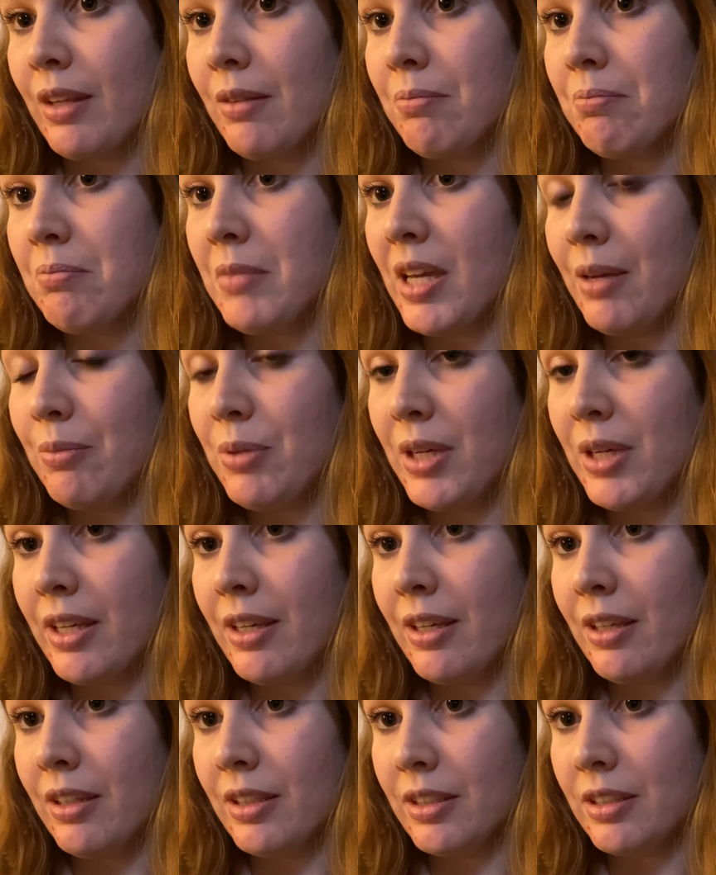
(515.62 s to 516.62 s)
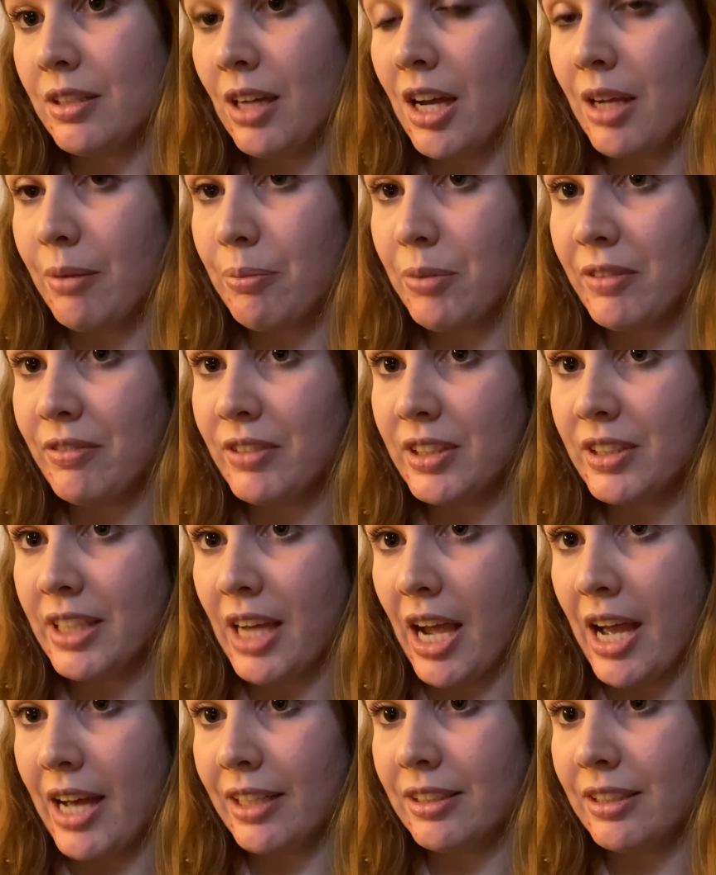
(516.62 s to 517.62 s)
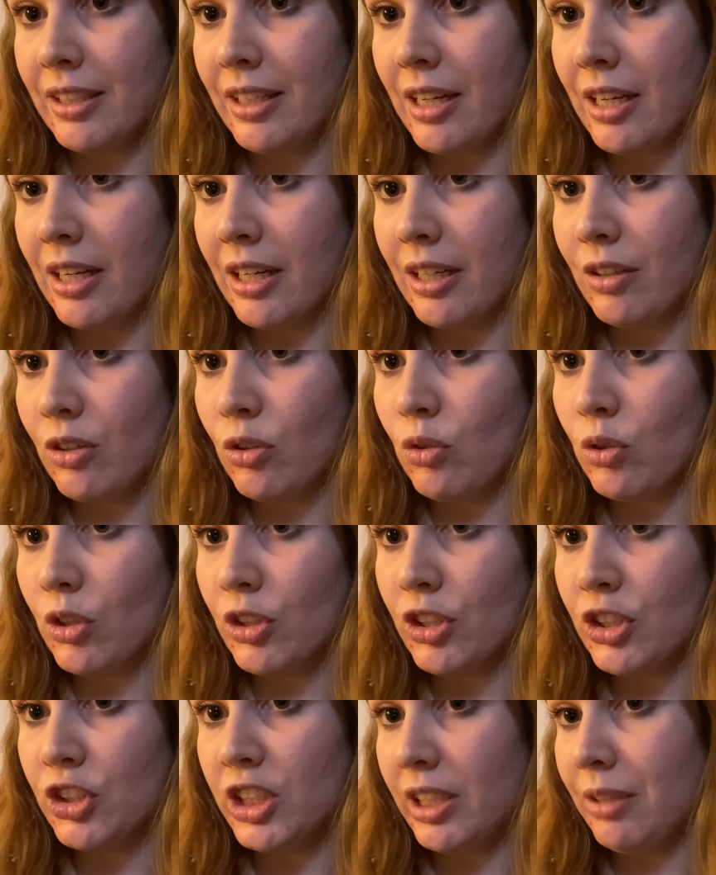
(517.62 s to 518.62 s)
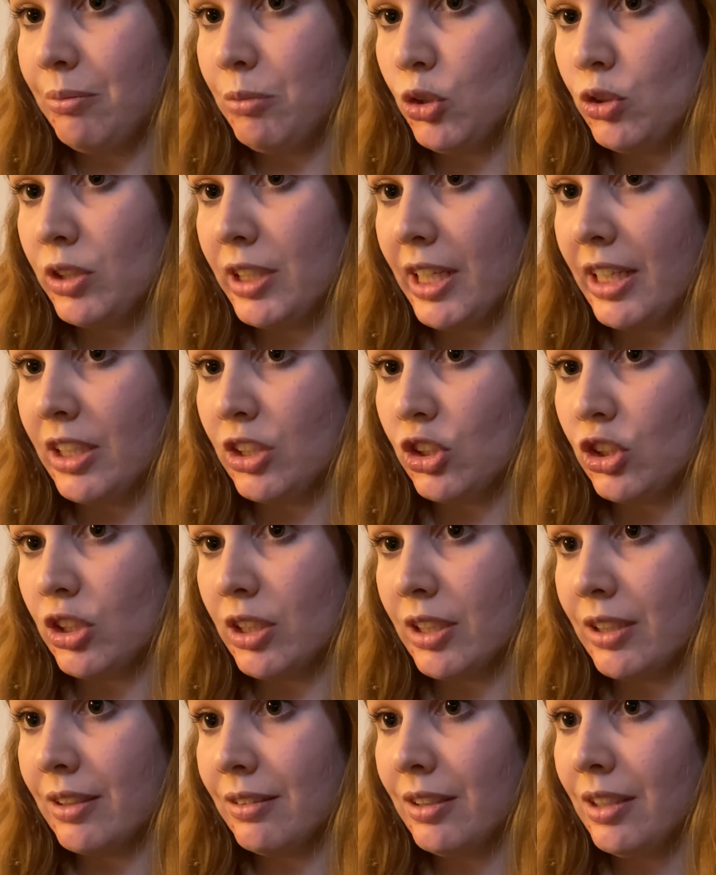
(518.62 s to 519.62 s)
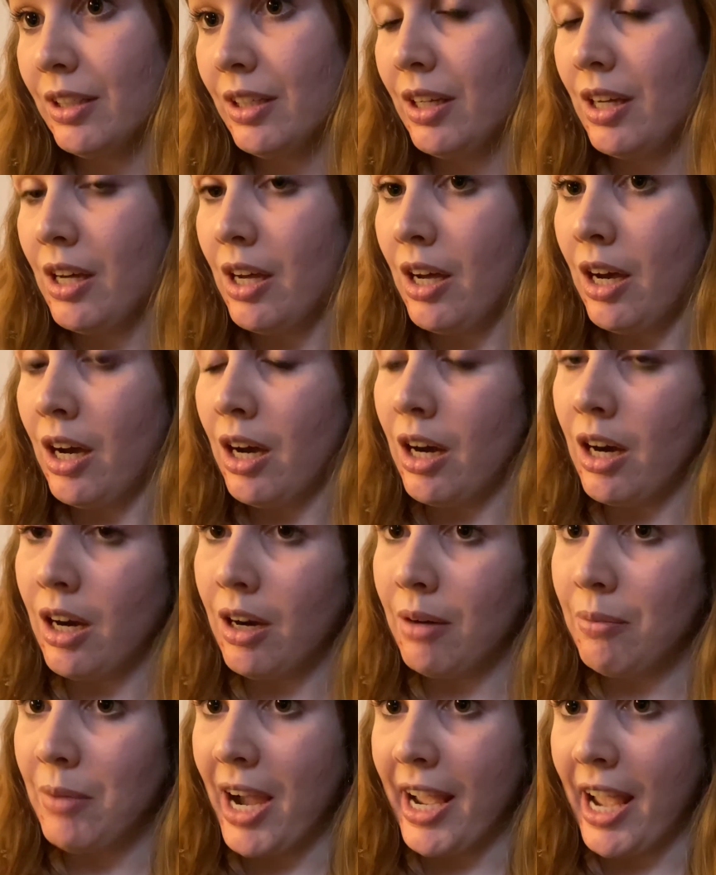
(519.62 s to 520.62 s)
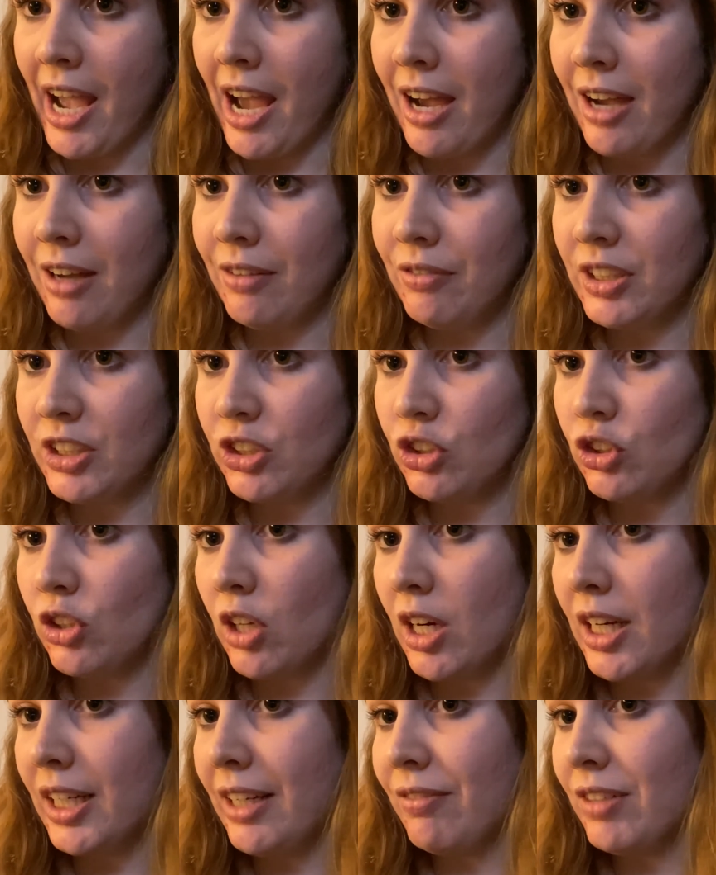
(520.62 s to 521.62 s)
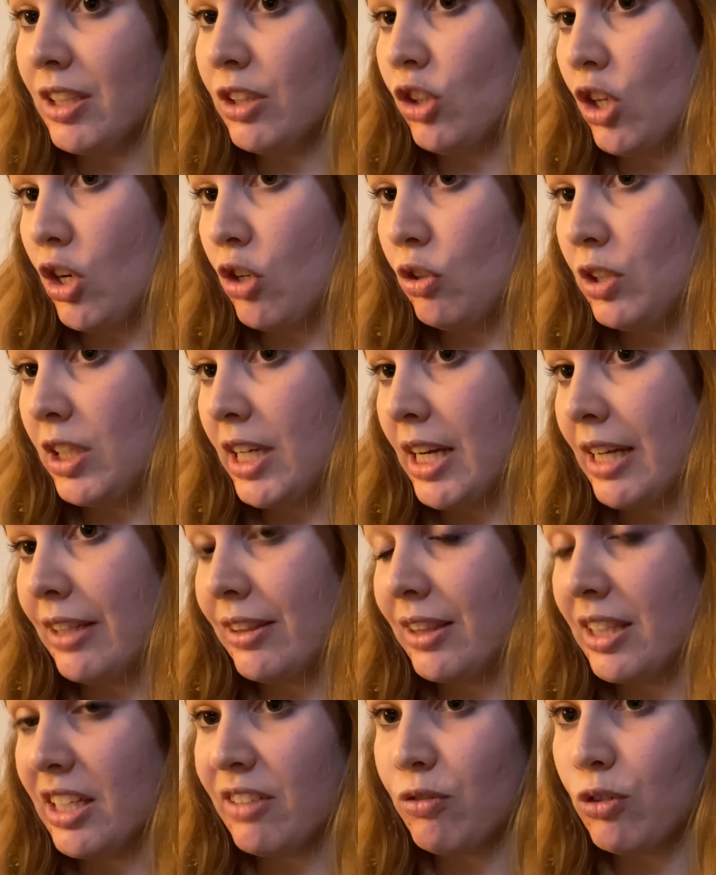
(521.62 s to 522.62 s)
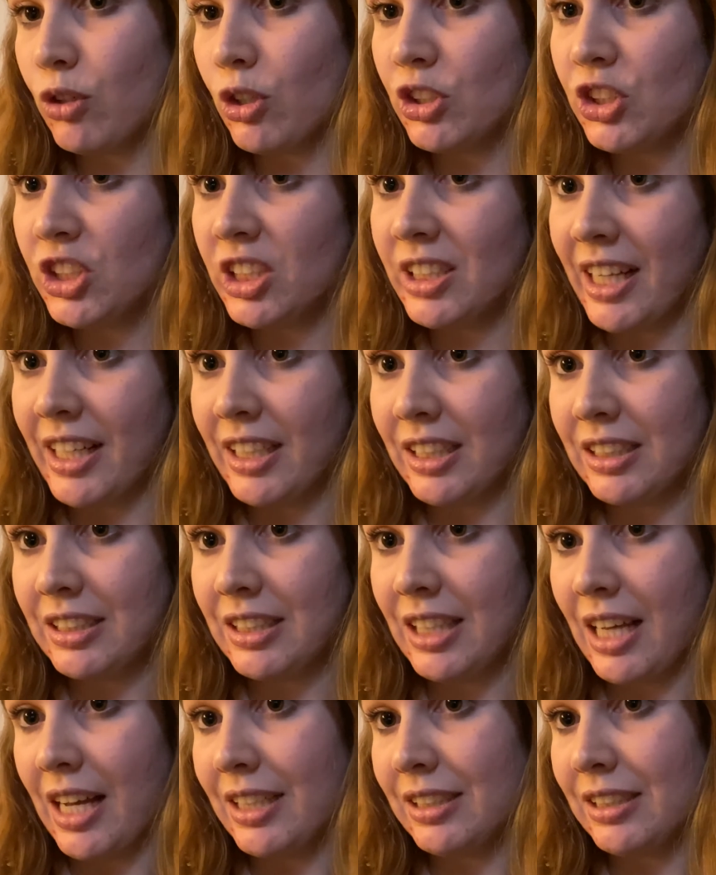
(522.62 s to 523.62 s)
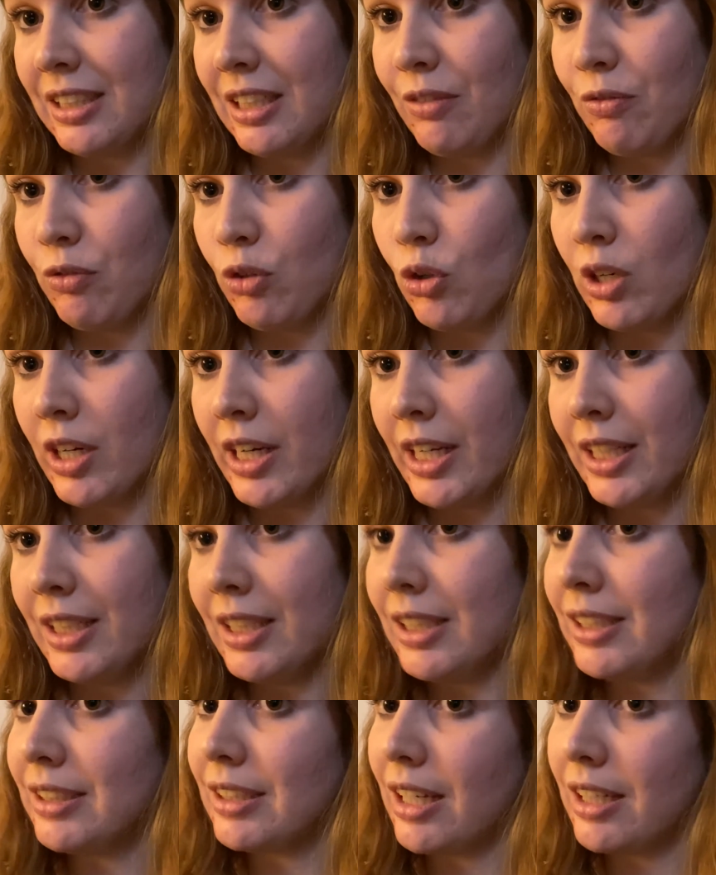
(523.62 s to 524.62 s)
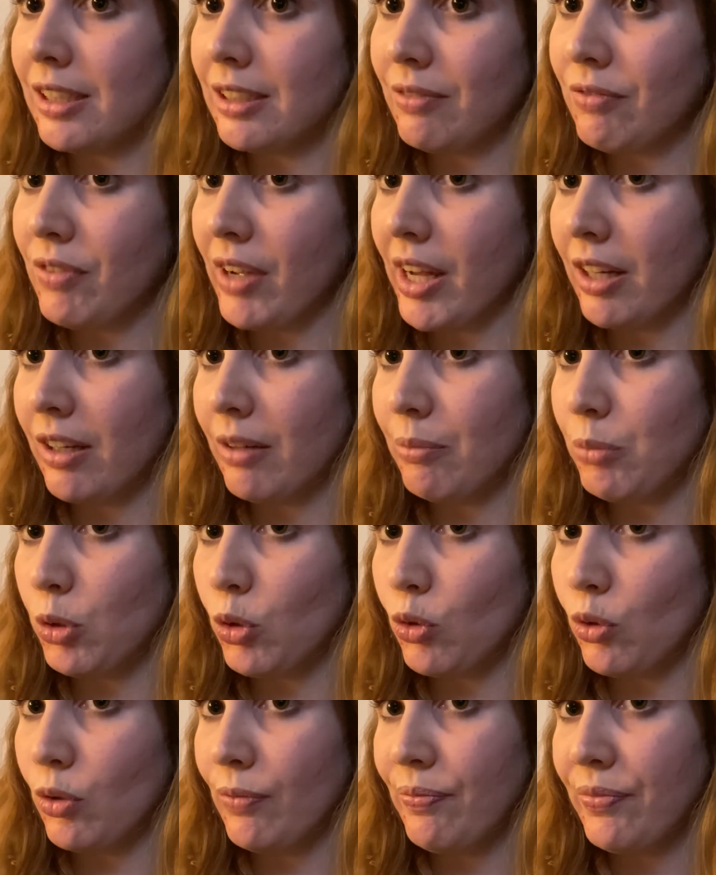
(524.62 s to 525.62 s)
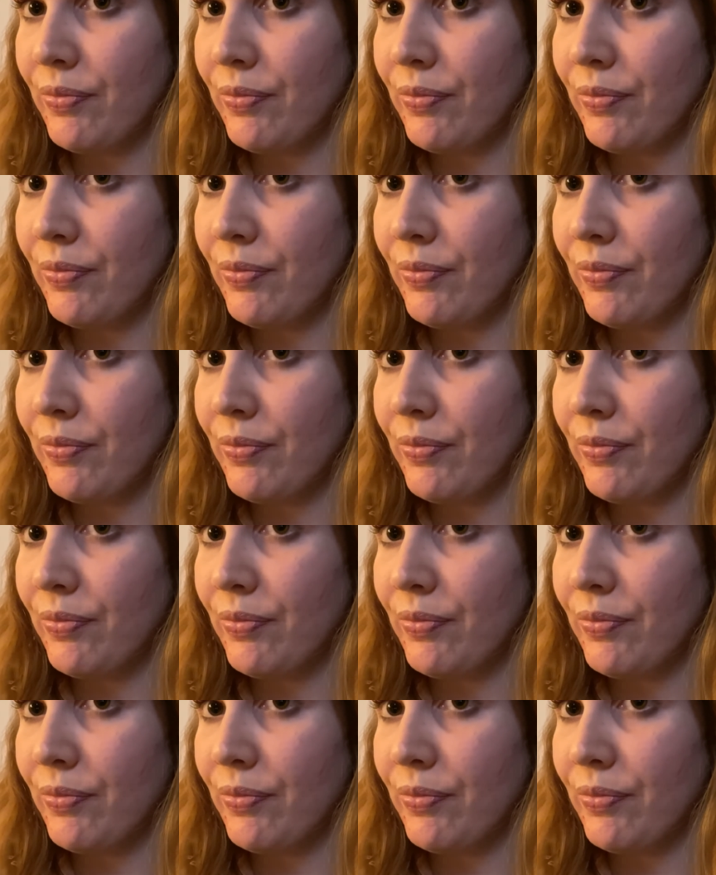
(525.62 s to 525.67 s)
maybe the type of ataxia or the gene mutation um, I have is not even known yet, therefore genetic testing for it is unavailable